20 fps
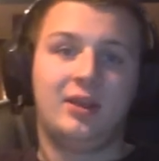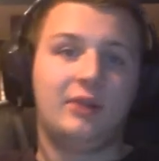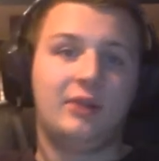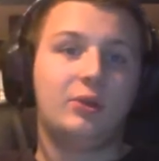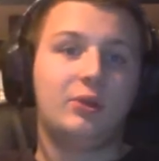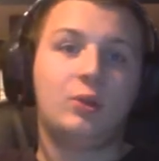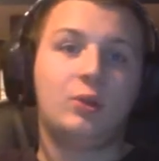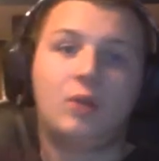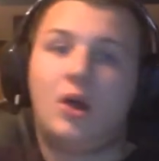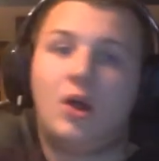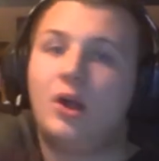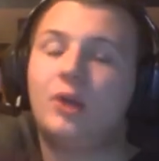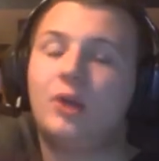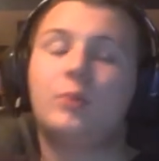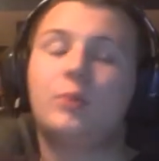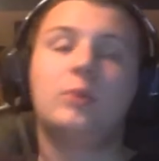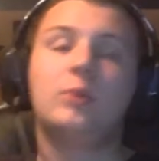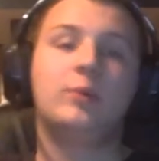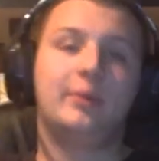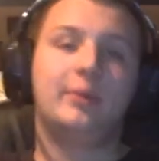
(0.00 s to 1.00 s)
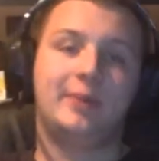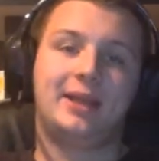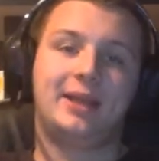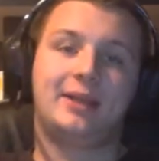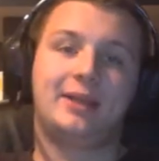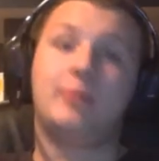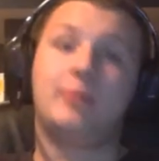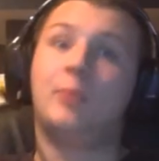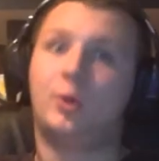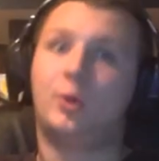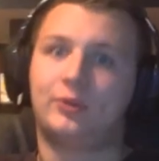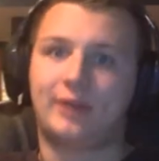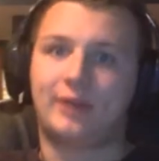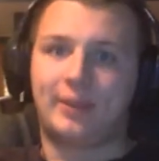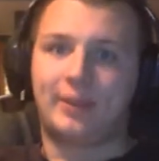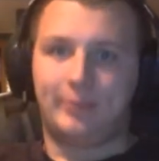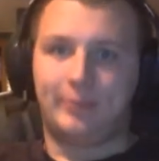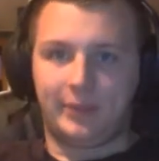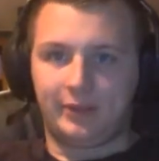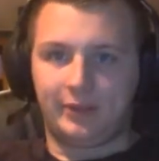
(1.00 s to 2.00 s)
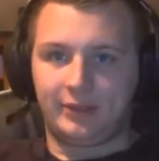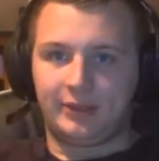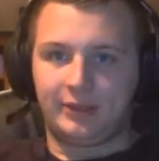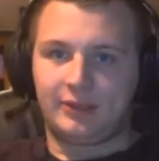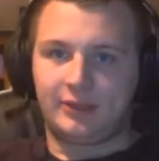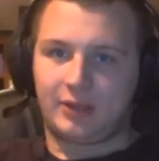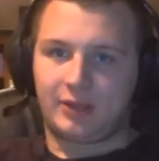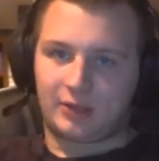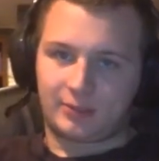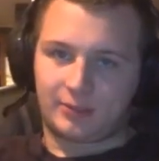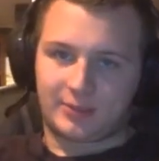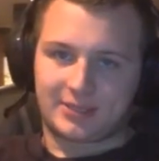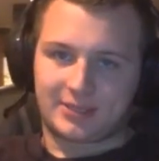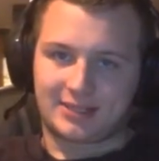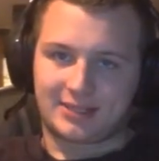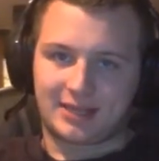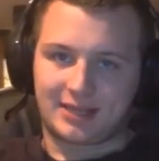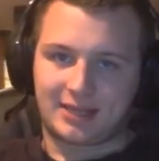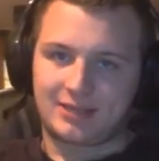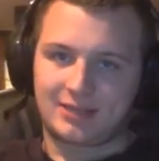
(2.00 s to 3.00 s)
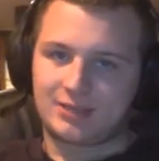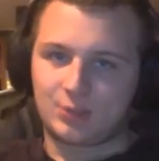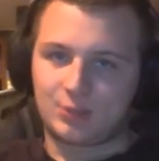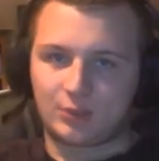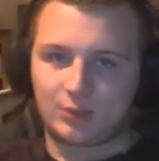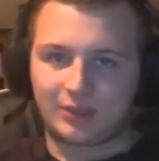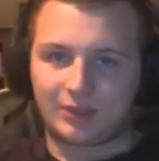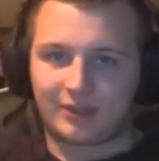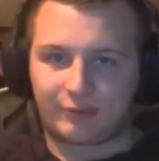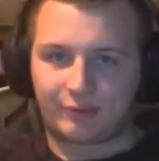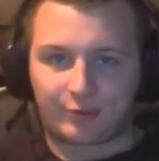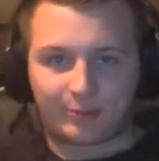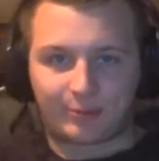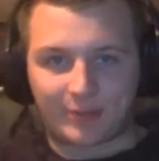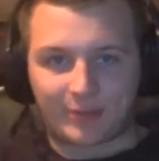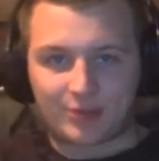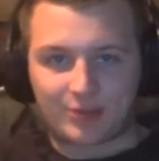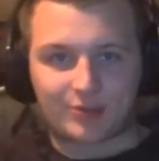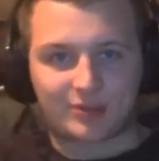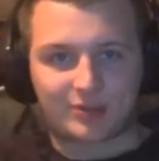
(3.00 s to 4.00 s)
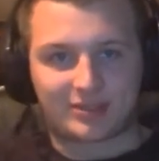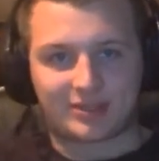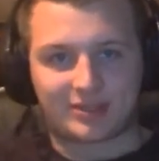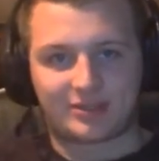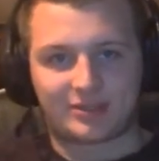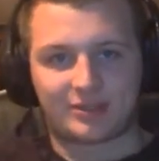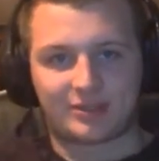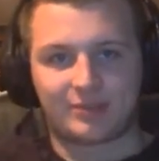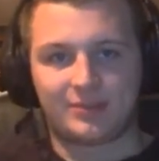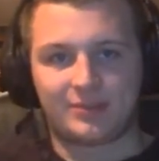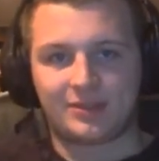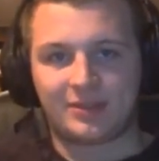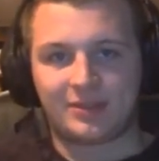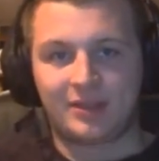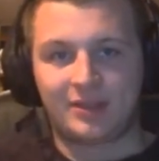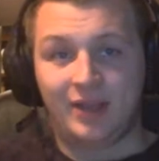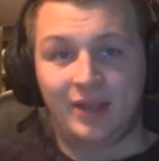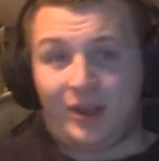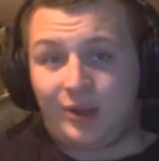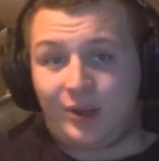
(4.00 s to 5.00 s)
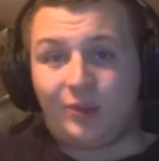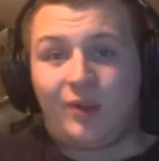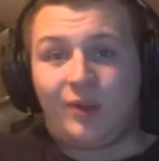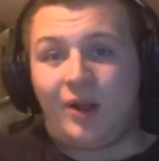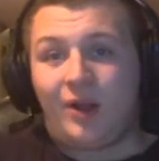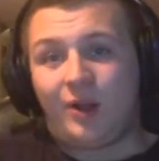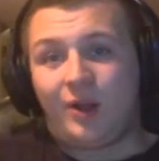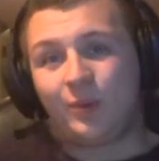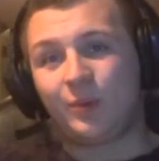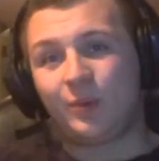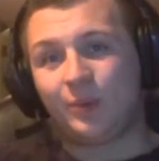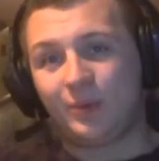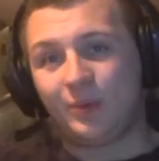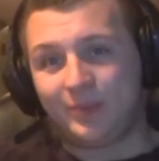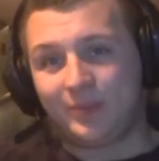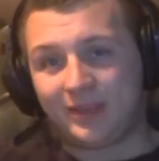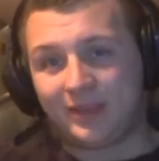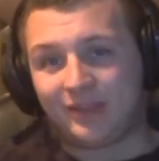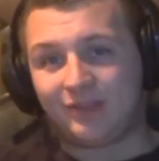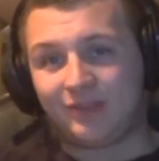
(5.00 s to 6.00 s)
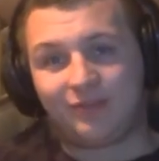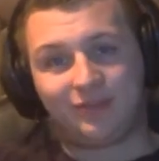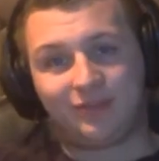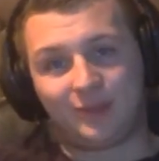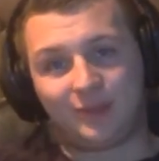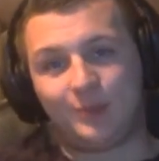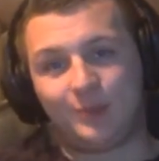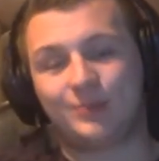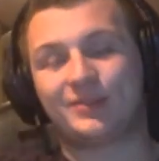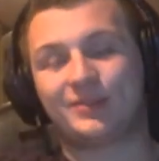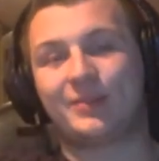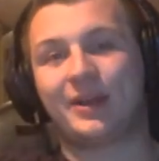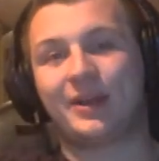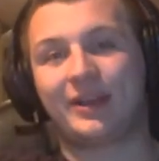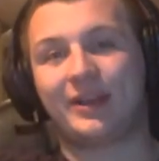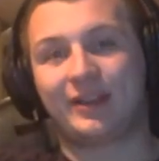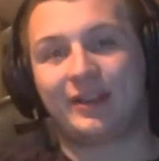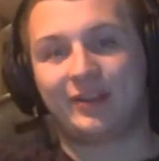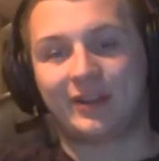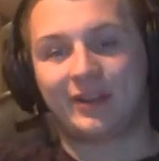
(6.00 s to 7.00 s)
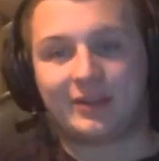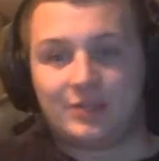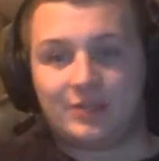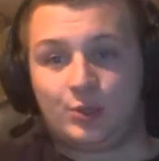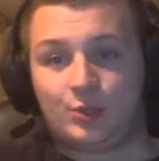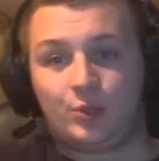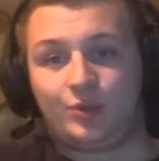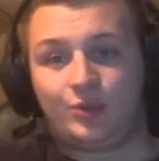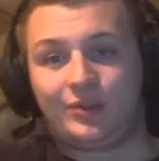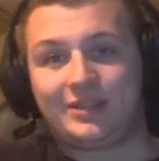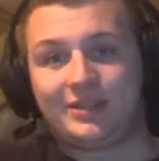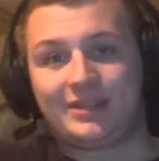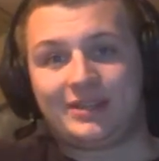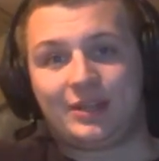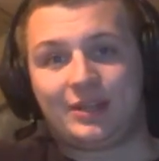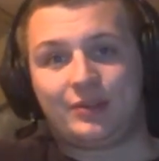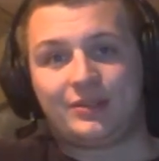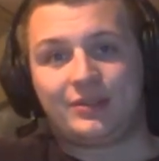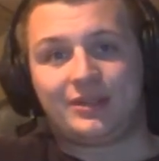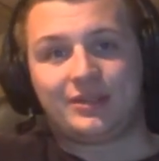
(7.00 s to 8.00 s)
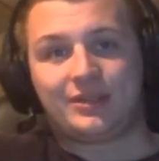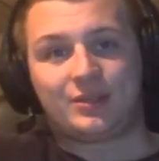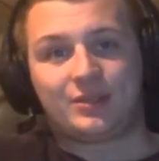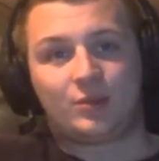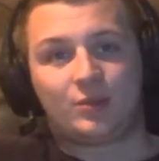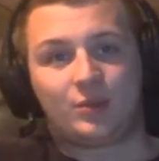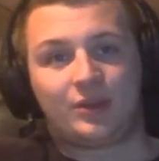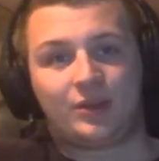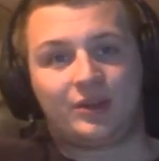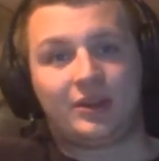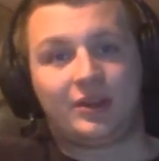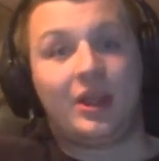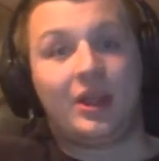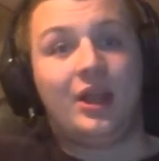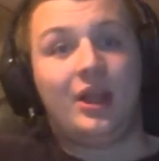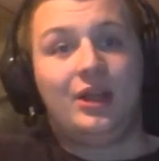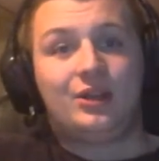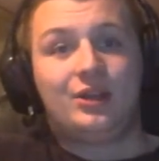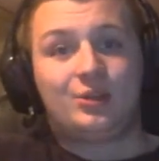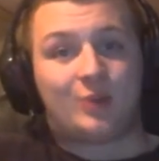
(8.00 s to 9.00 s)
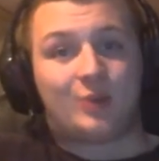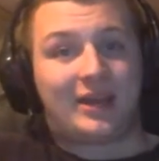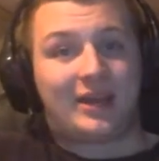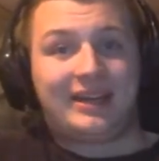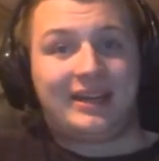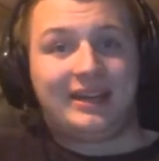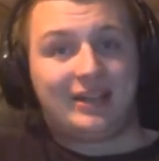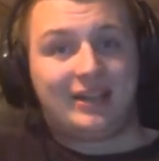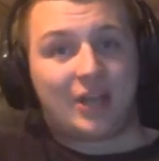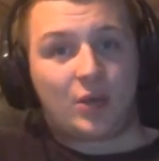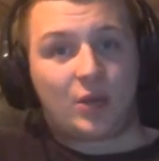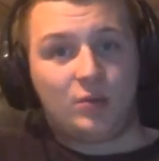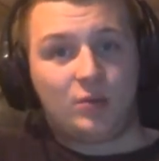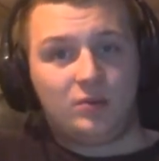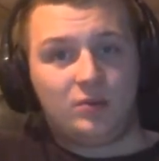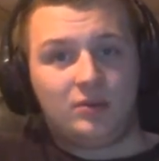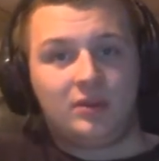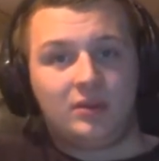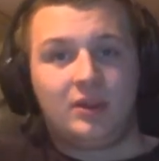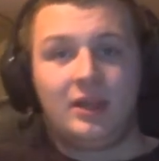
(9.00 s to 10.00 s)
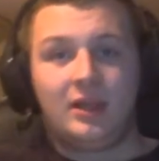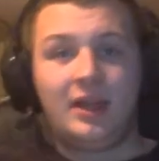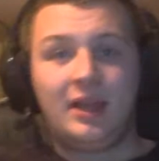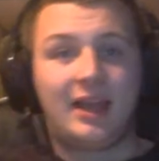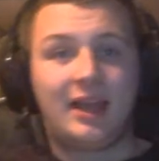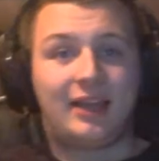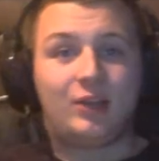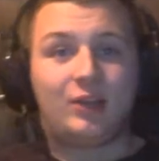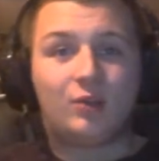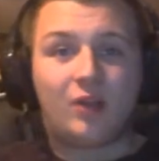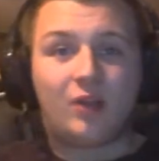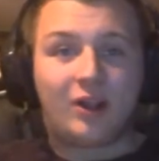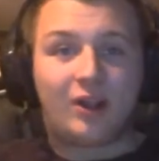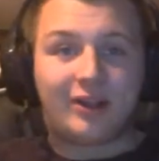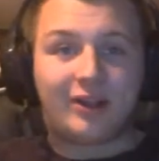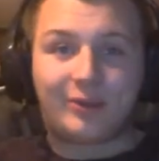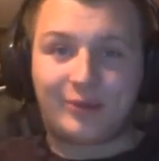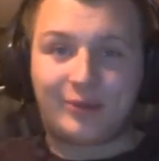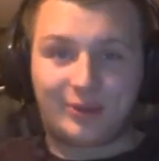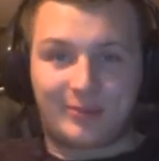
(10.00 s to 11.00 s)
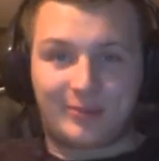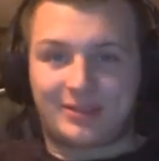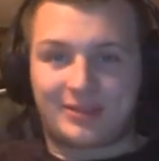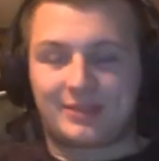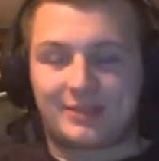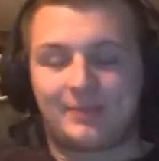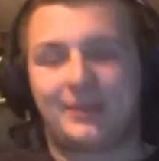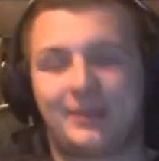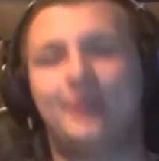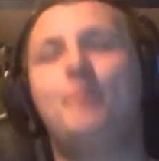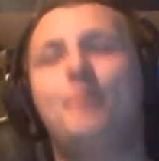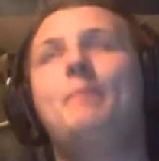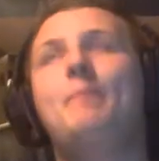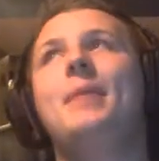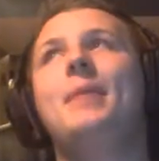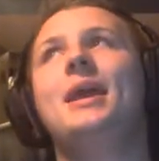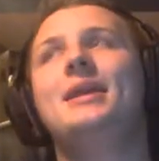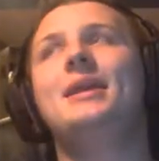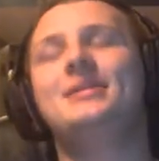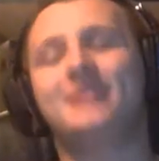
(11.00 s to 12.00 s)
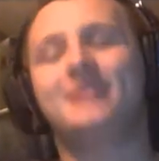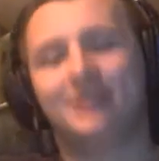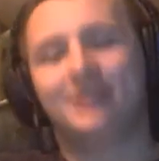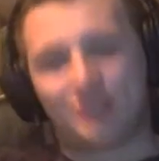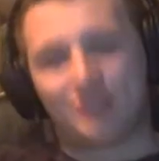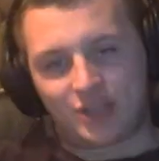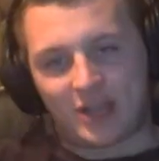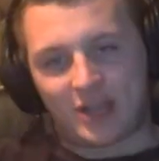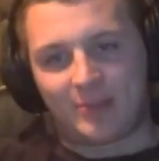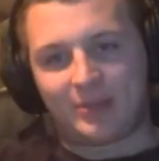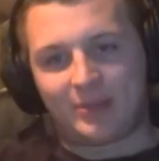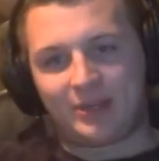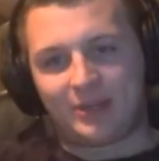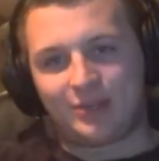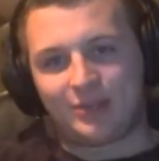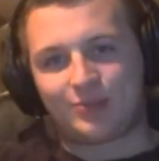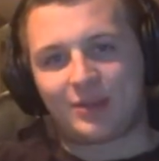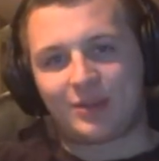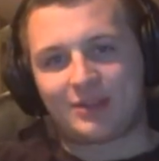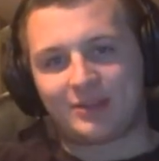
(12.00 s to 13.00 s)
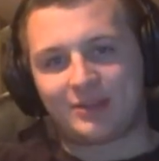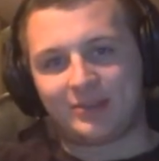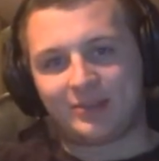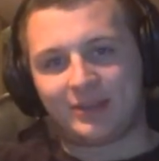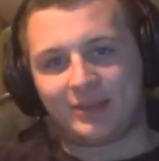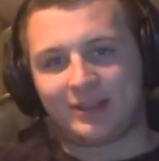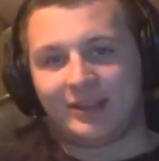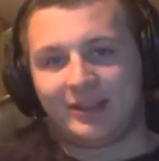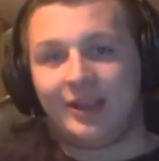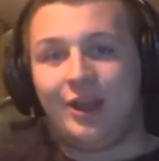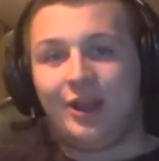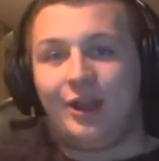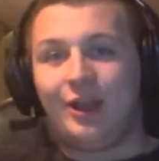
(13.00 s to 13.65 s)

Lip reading: No longer will we make multi-million-dollar mistakes due to different measuring systems. No longer will we be confused about hearing 2 degrees Celsius and wonder, do I need a coat? And no longer will you mess up that amazing Japanese recipe